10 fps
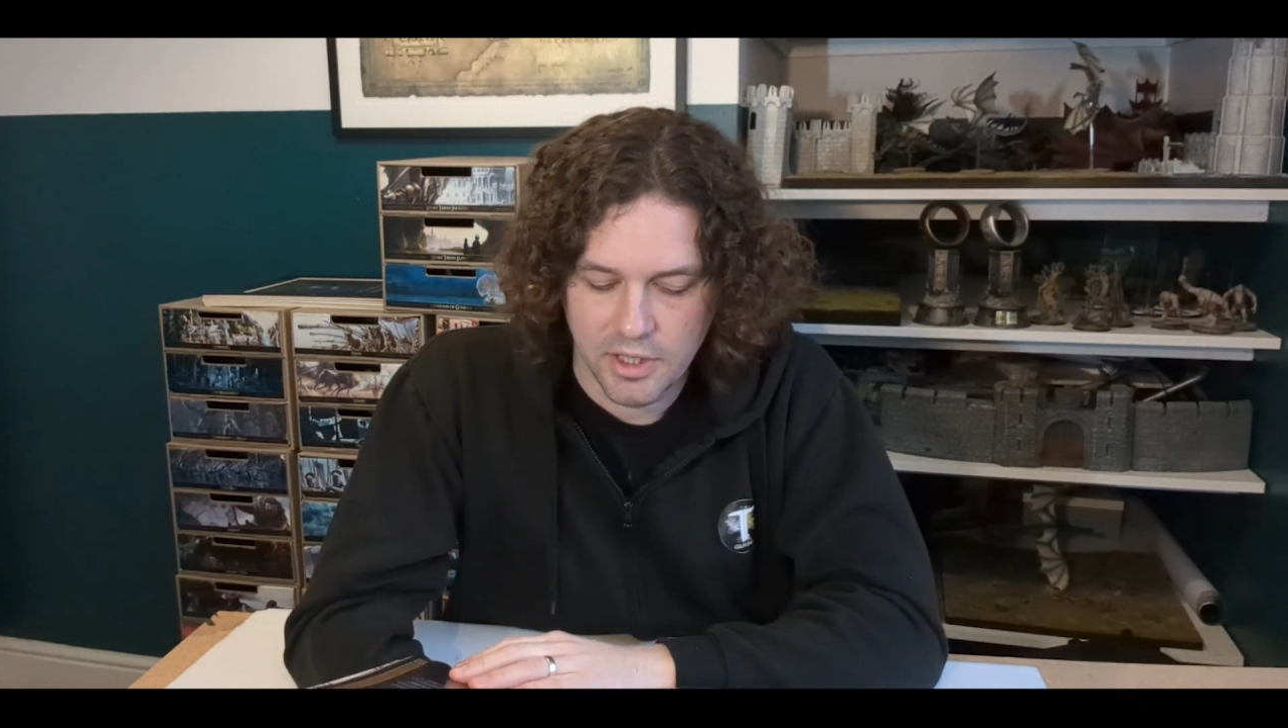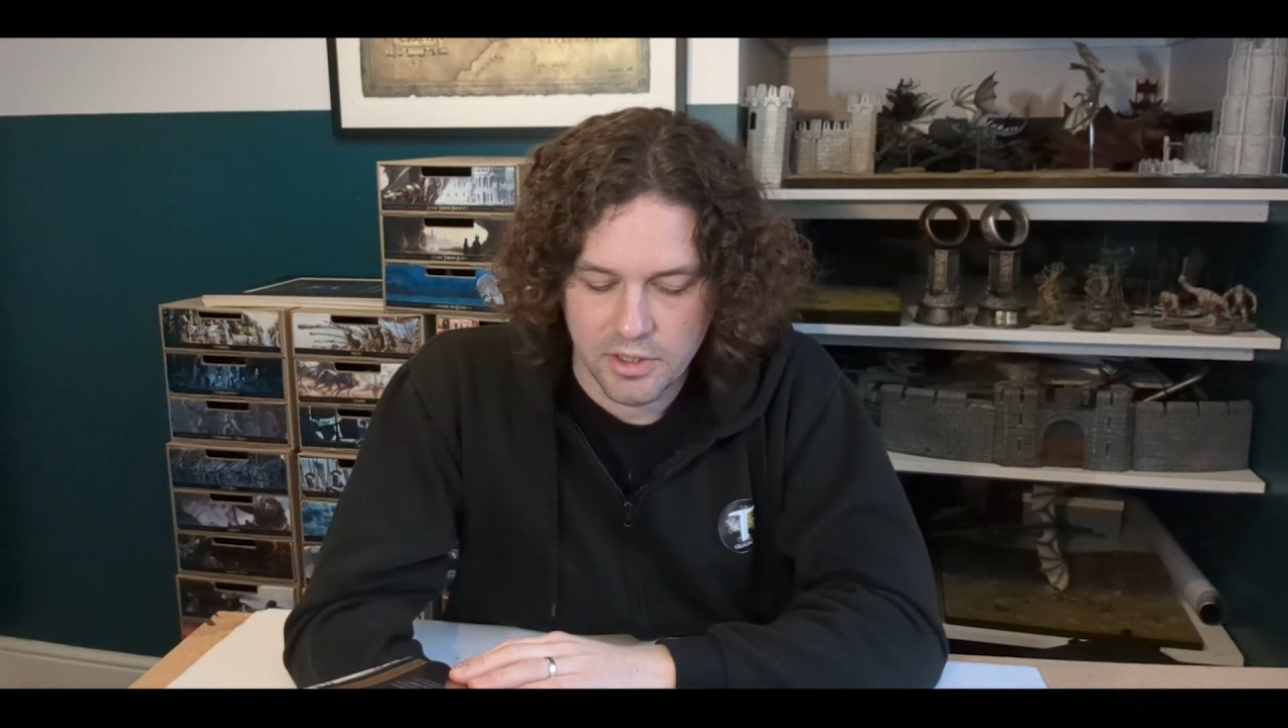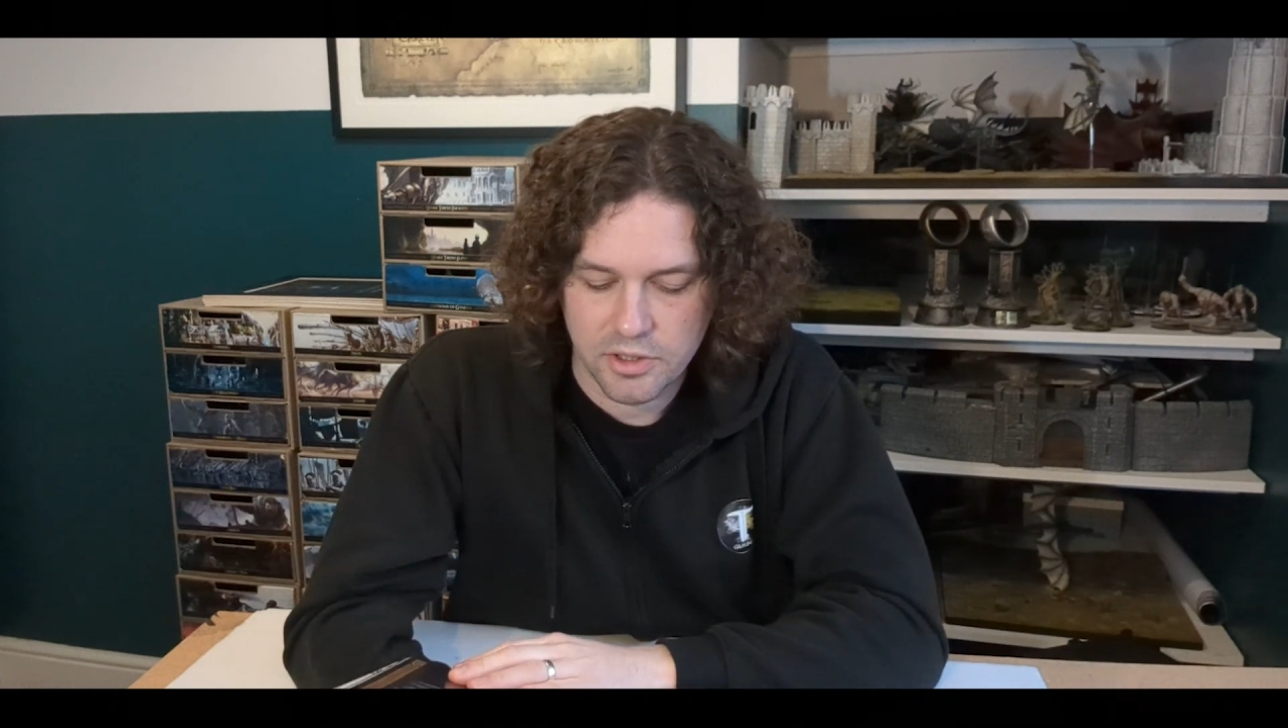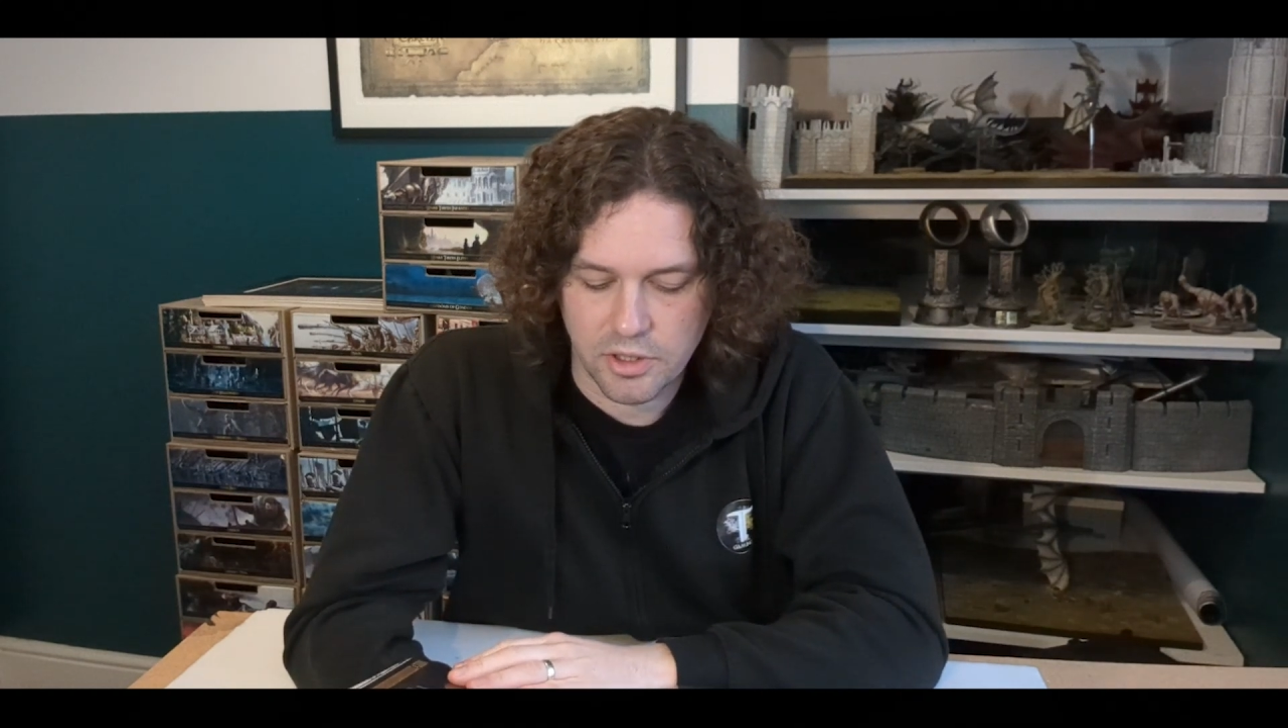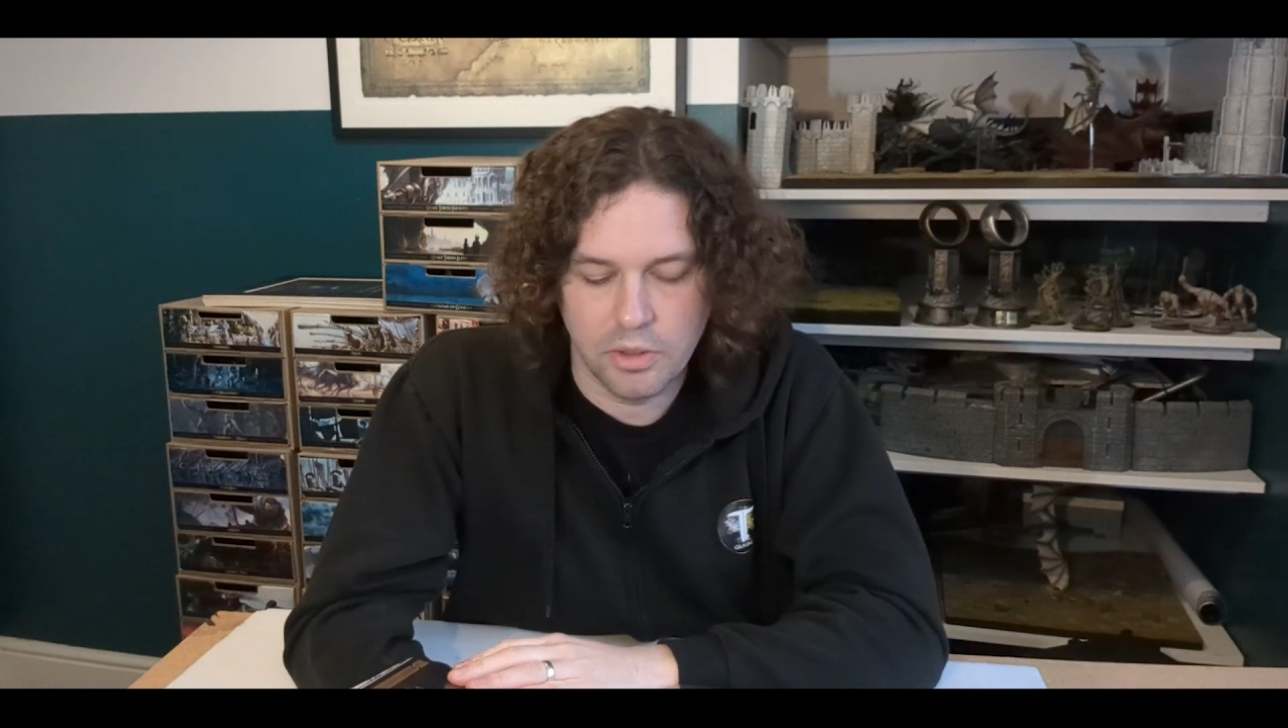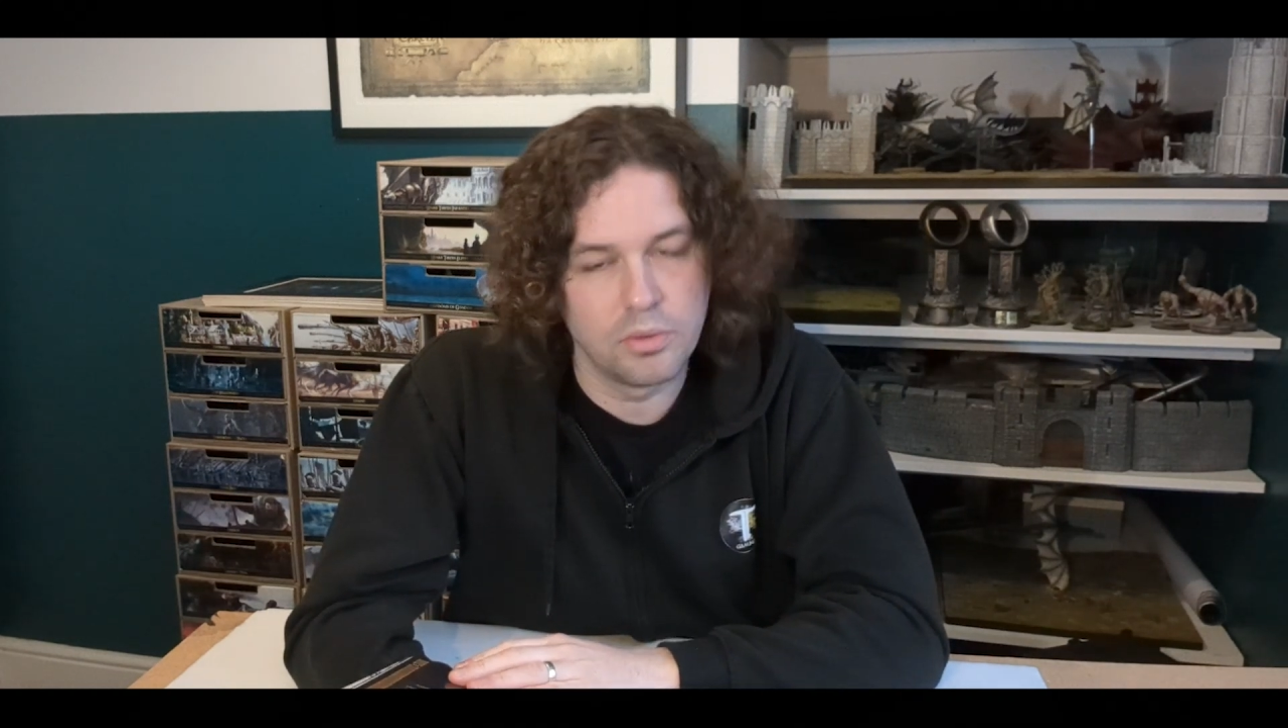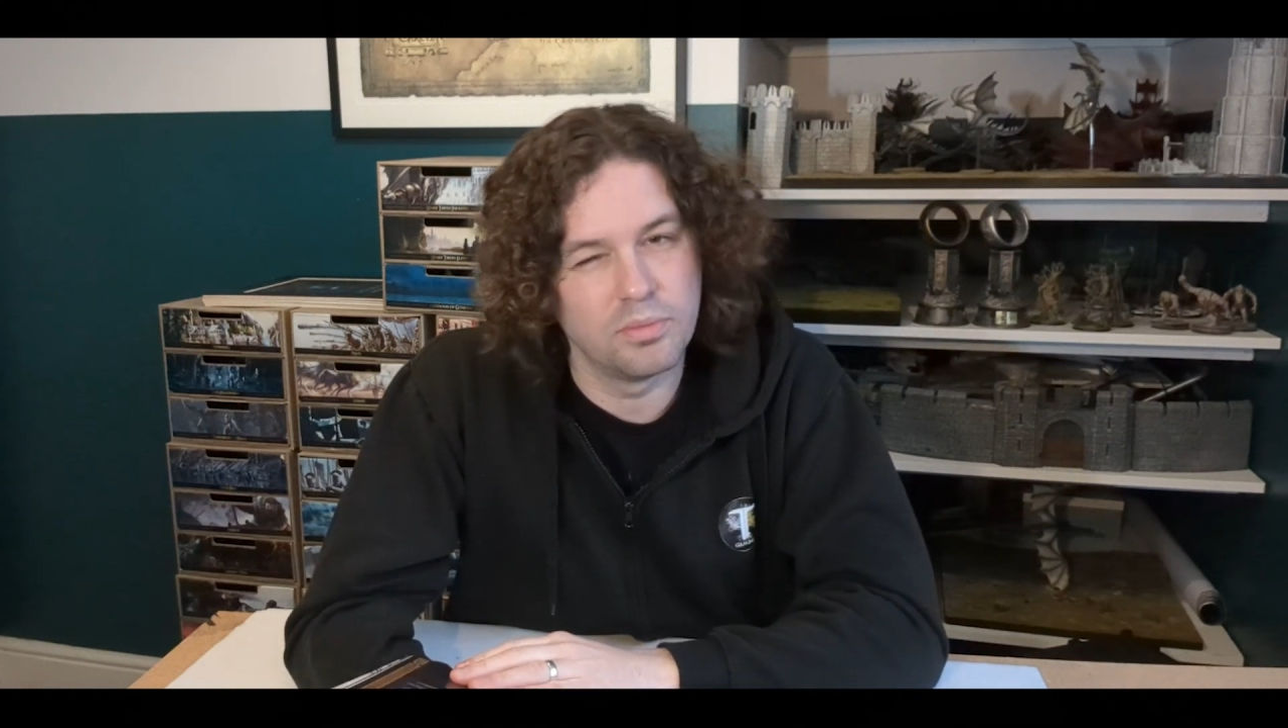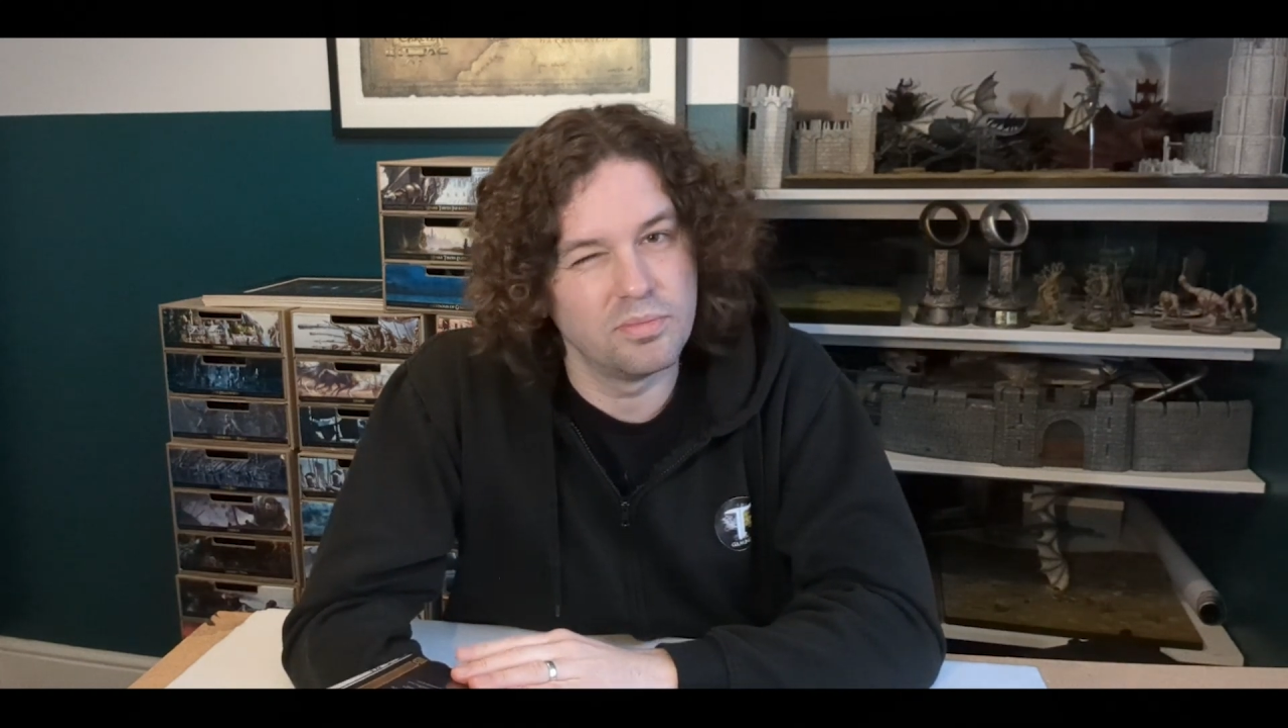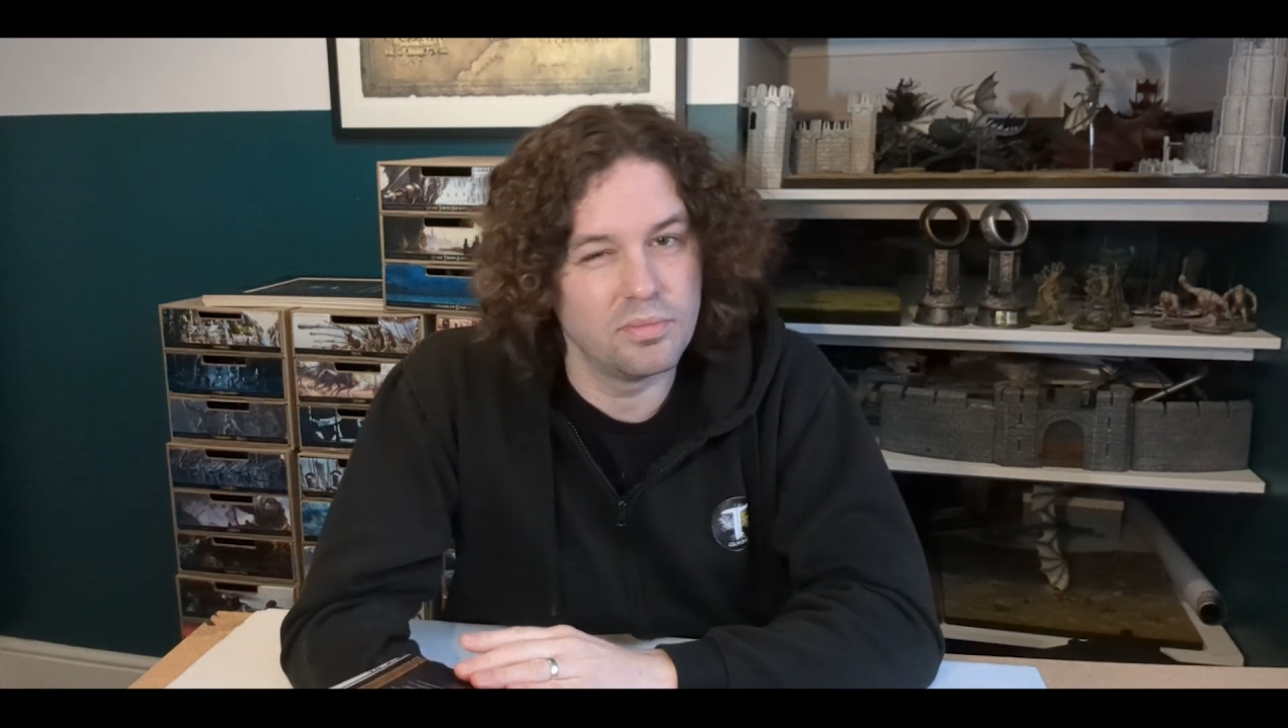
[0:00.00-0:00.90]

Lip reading: So